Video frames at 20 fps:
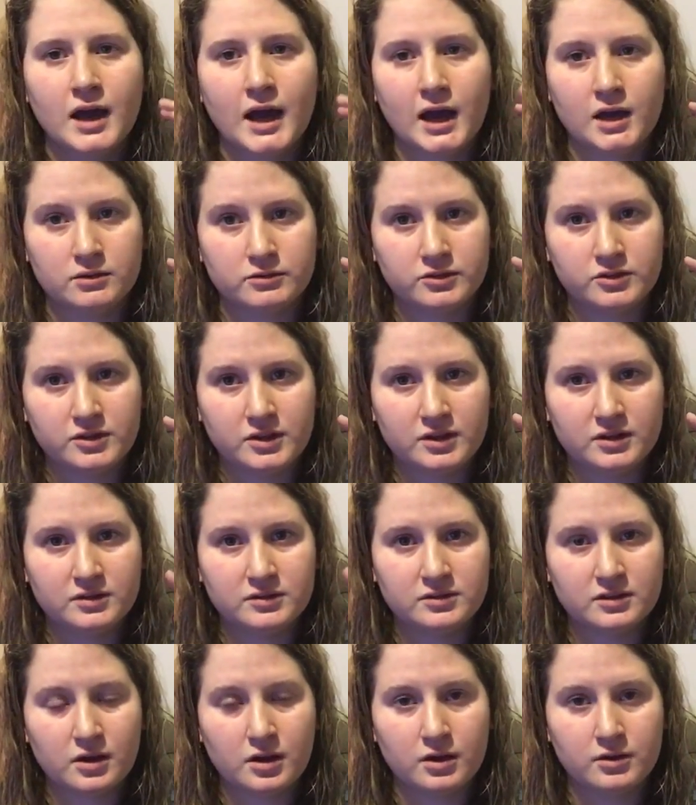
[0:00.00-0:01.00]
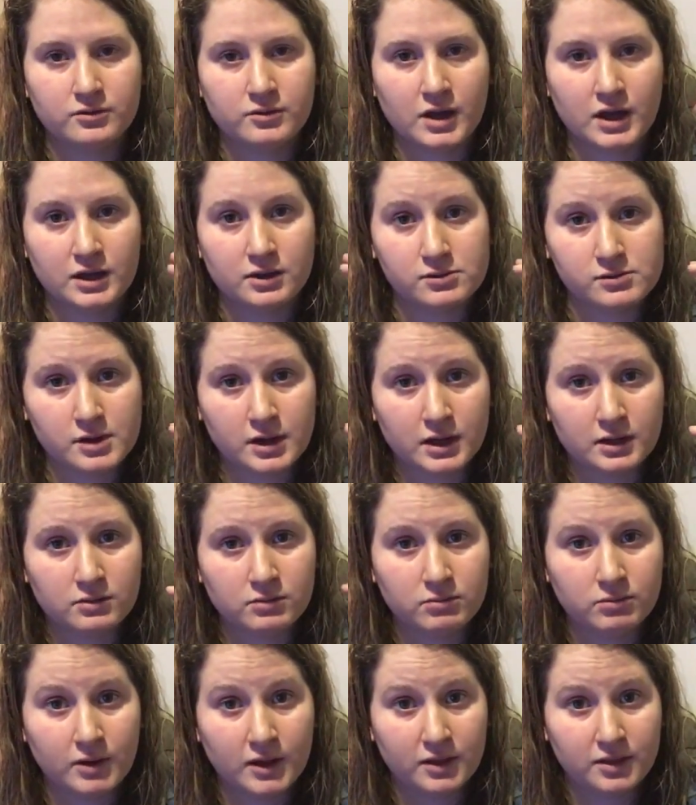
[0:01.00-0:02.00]
ounces of Gatorade
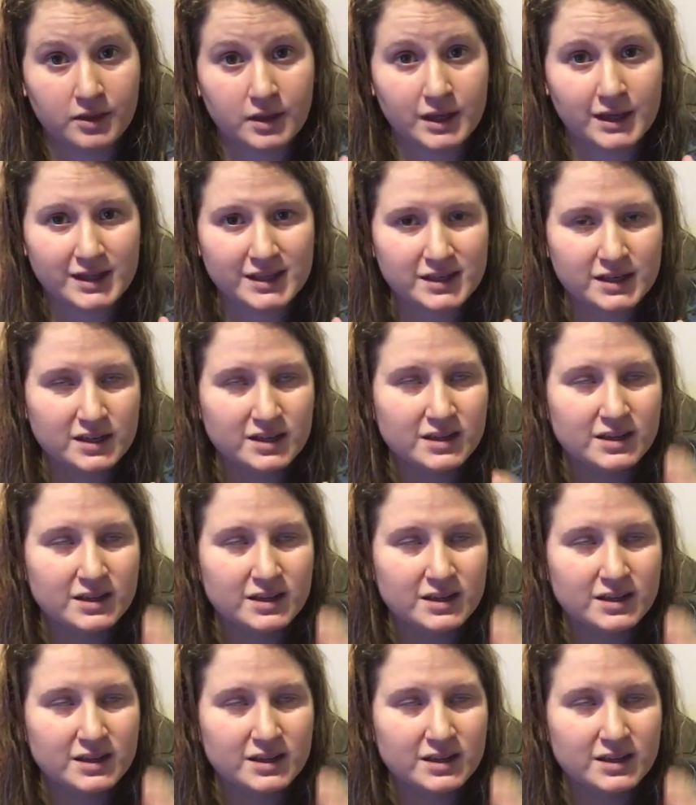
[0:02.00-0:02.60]
with it,